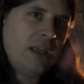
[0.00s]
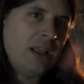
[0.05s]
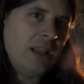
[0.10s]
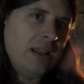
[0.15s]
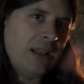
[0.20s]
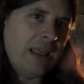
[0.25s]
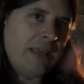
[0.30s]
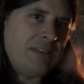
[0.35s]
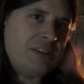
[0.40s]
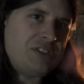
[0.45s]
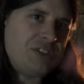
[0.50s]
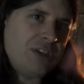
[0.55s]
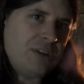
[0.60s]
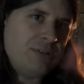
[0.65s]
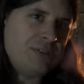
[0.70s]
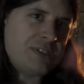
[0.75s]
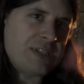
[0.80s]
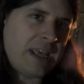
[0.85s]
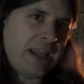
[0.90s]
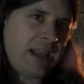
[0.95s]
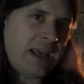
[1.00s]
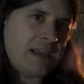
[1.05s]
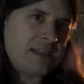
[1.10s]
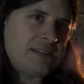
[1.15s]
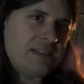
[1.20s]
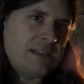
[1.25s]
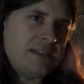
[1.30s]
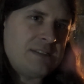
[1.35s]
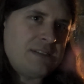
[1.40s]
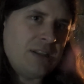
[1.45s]
let the students get
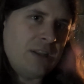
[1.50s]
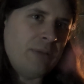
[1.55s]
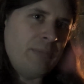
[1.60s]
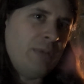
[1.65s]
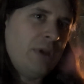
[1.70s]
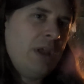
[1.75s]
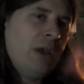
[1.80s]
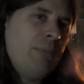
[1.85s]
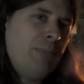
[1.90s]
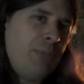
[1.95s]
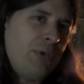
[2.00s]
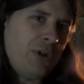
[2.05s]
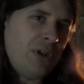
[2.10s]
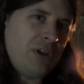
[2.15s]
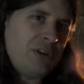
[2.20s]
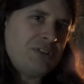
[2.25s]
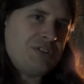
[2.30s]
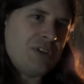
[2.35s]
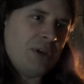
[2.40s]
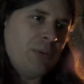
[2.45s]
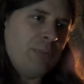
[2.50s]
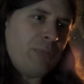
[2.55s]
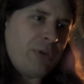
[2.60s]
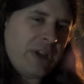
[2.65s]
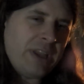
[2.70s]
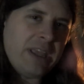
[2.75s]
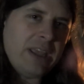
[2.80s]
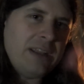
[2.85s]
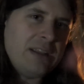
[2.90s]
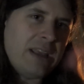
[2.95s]
access to them, but also
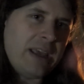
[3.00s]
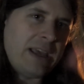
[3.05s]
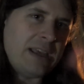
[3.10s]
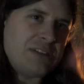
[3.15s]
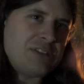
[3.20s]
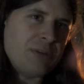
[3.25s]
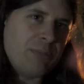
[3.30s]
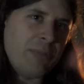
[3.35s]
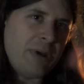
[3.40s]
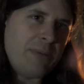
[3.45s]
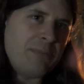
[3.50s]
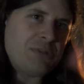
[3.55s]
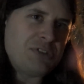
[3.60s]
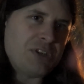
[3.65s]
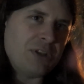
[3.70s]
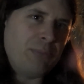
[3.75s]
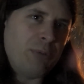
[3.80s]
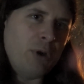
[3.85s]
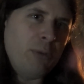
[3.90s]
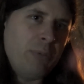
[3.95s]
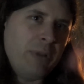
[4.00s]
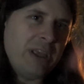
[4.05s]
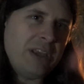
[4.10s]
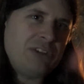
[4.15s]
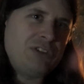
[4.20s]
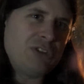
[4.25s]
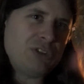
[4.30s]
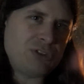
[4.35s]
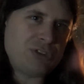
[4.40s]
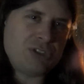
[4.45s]
bring in some members of the public
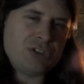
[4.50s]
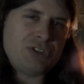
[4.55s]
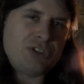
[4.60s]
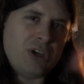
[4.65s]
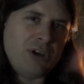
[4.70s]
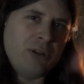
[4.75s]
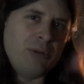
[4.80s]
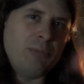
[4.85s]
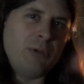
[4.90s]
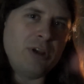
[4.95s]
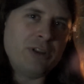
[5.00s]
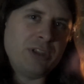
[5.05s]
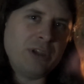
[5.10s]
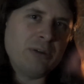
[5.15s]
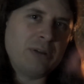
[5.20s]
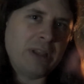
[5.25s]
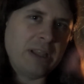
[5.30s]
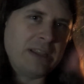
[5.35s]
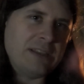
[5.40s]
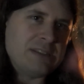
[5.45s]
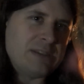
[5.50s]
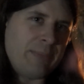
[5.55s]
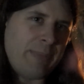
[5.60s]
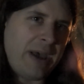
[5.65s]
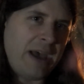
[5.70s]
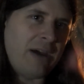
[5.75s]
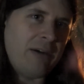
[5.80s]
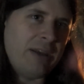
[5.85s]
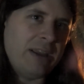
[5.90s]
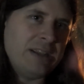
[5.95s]
just to show them what UCLan's
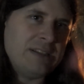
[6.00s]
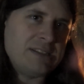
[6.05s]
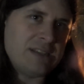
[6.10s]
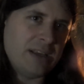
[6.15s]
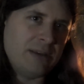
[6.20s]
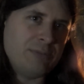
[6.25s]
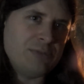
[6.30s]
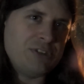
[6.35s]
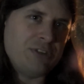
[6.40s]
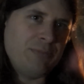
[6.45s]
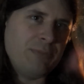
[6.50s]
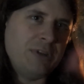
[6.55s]
about in terms of